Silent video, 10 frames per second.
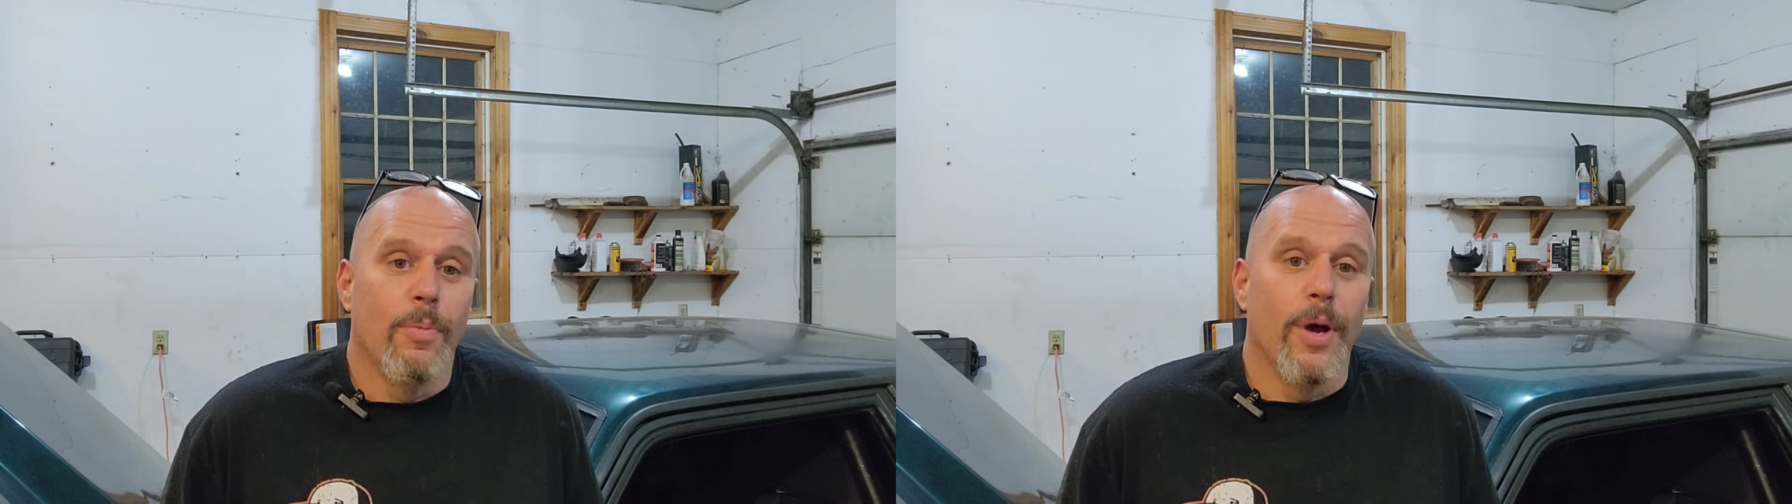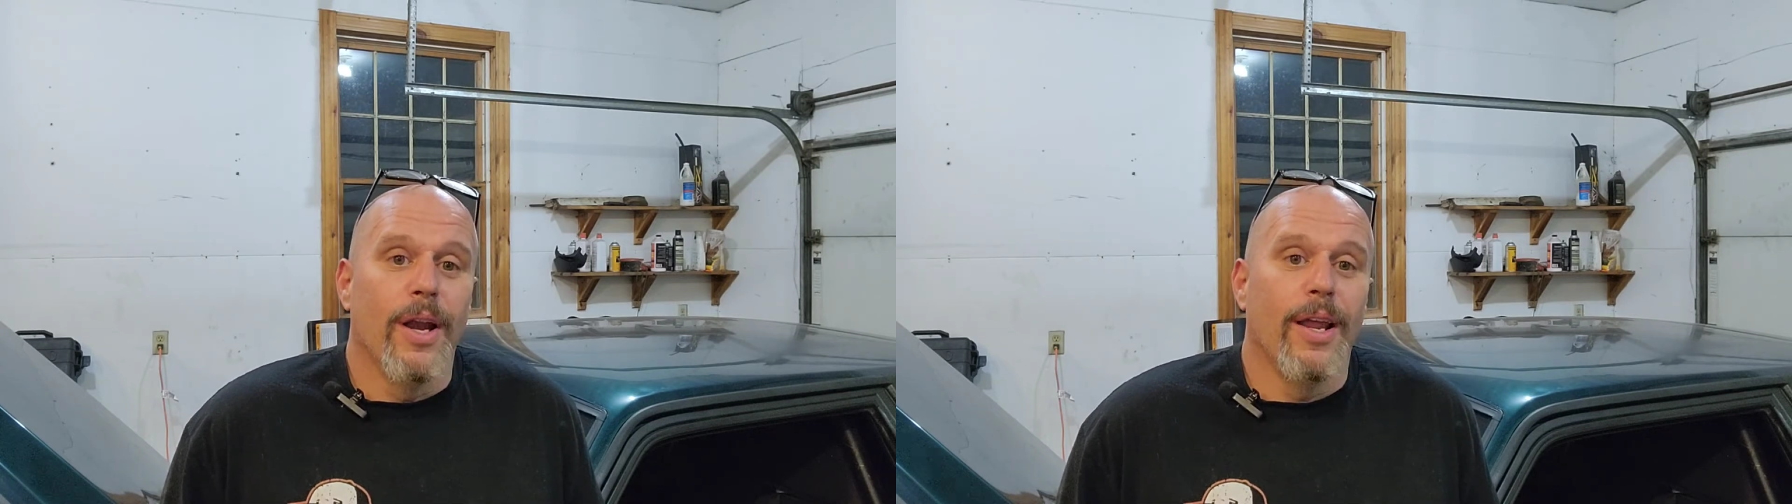
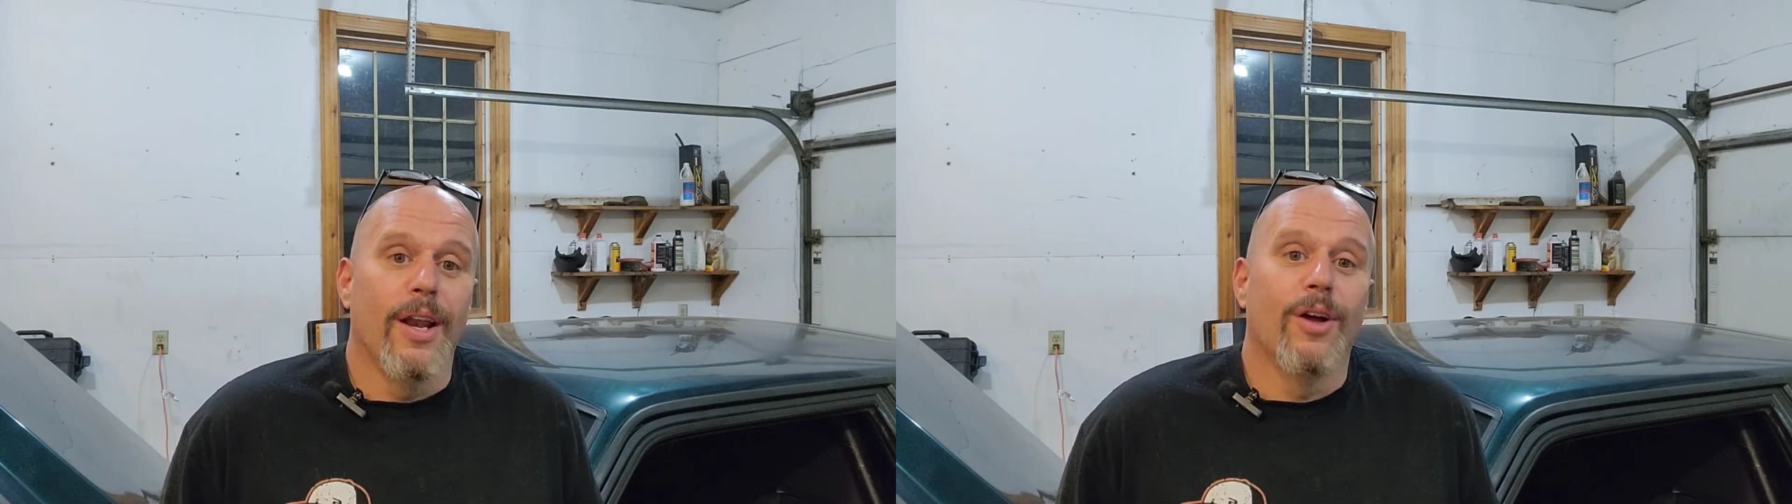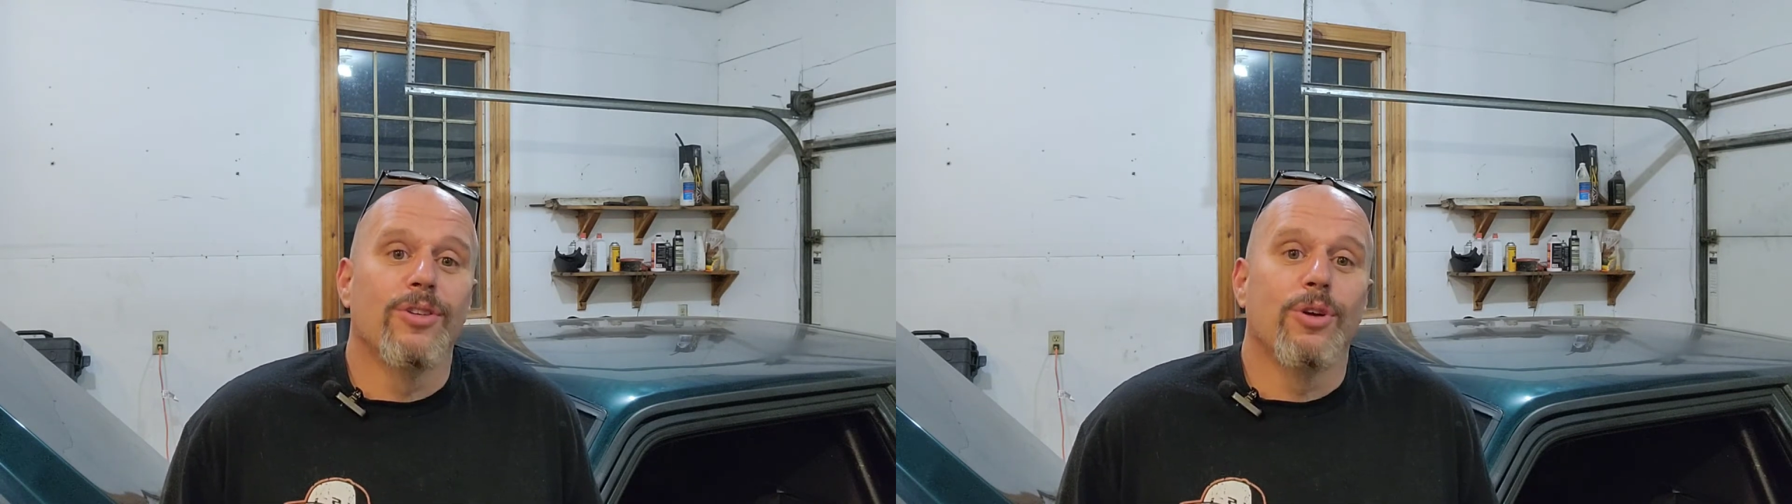But
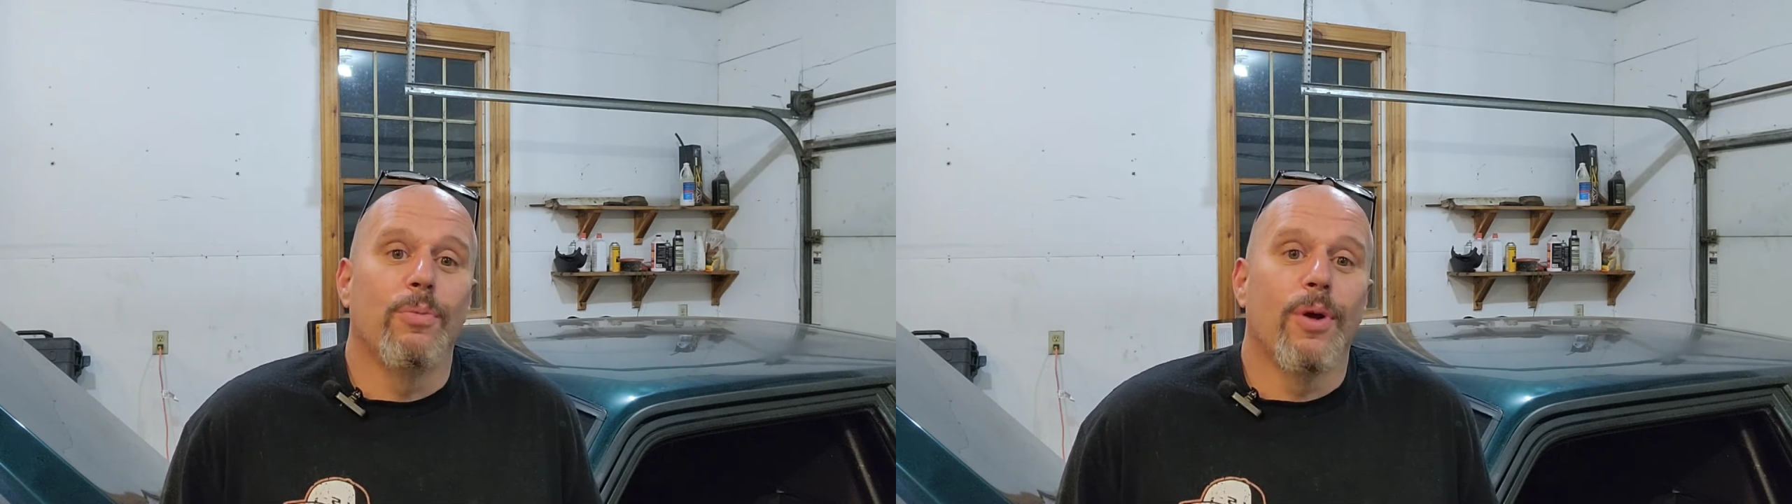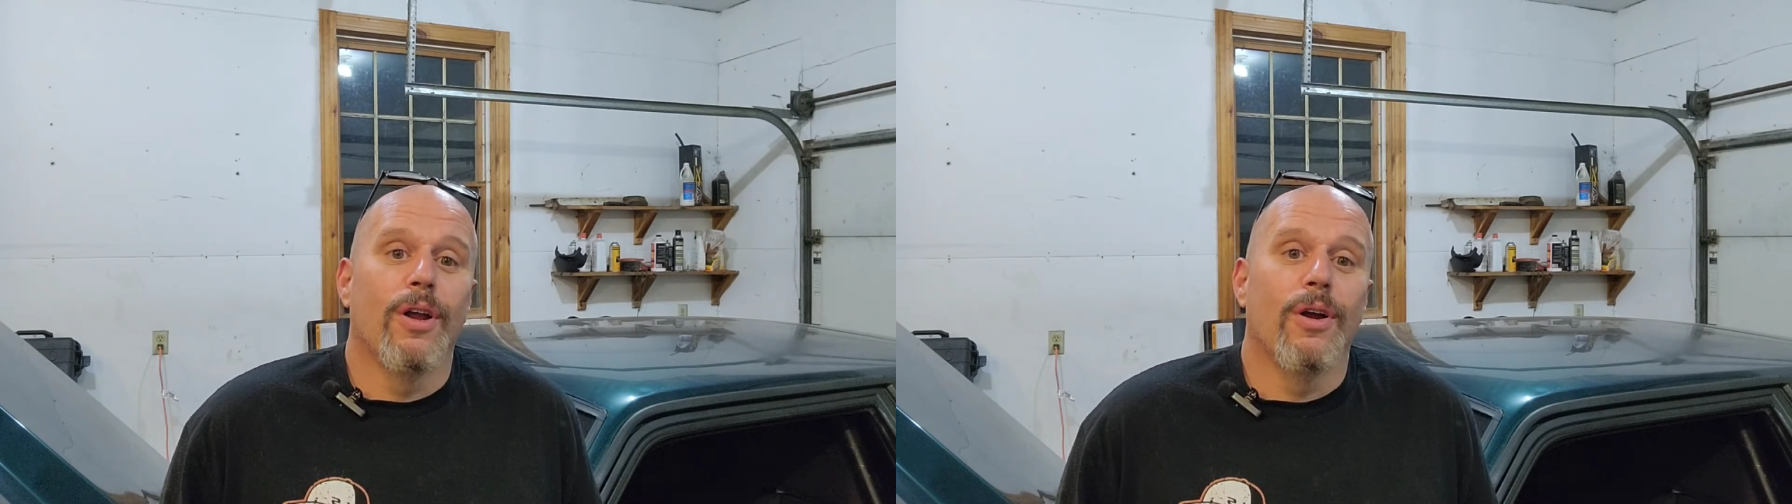it also
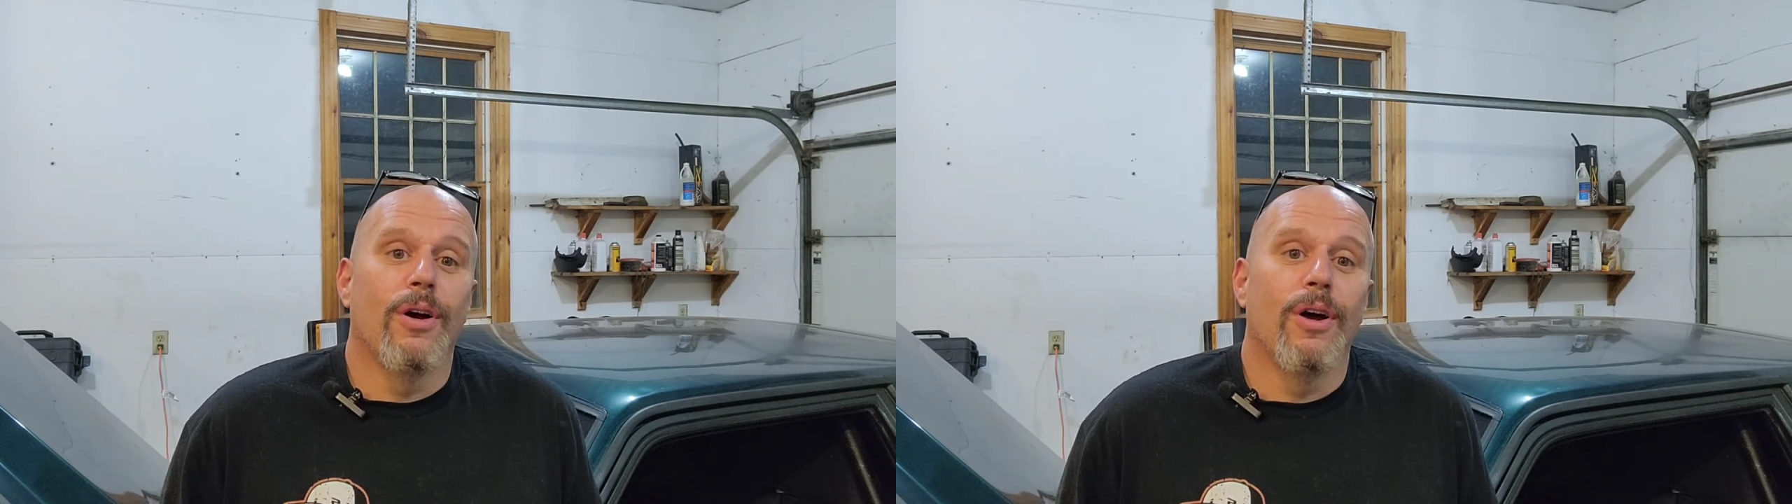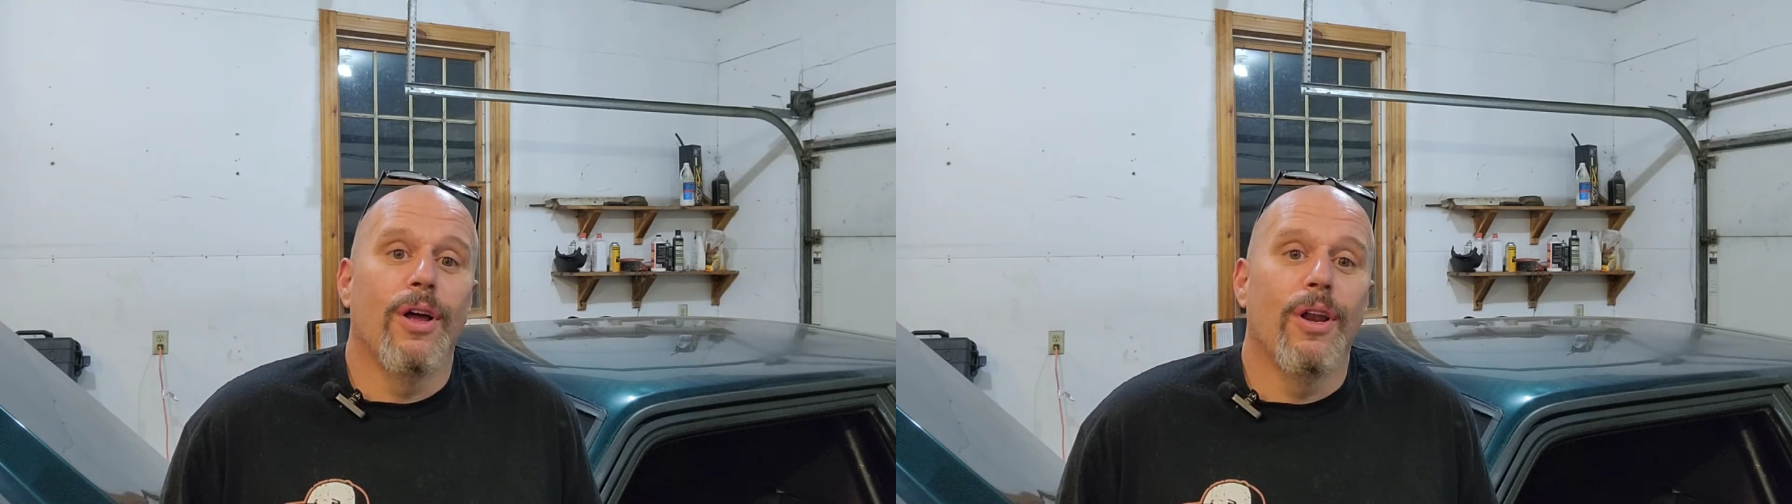brought
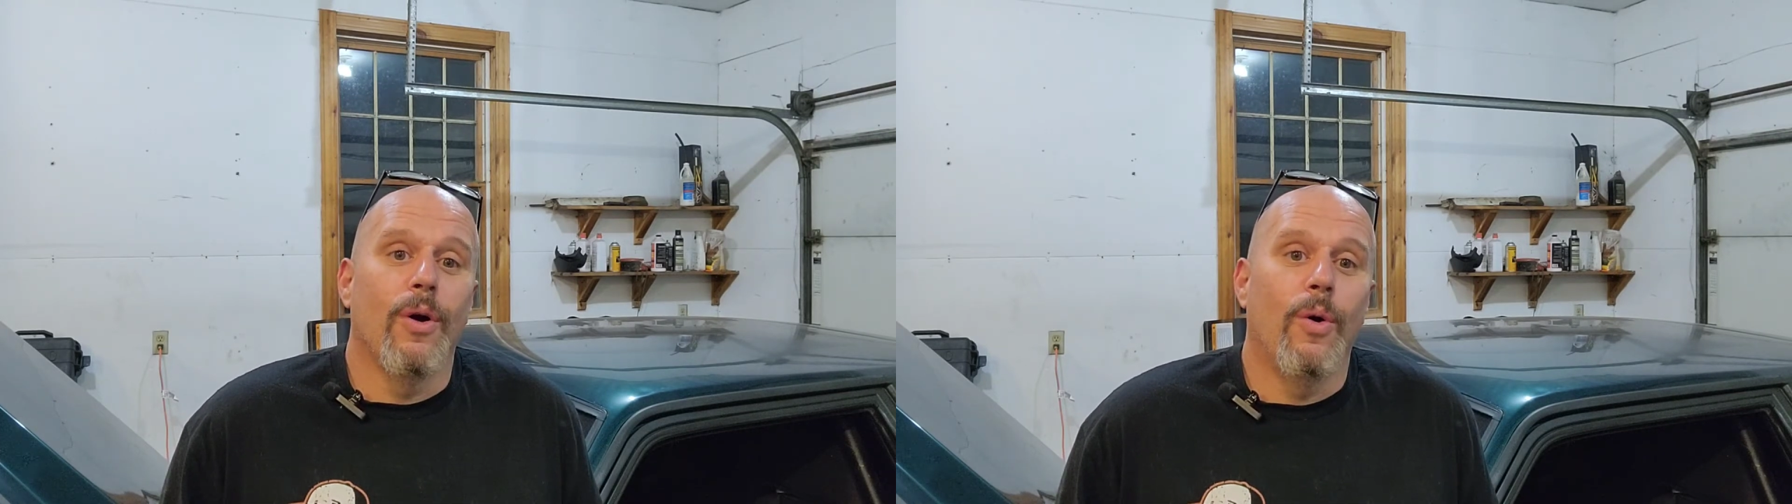on a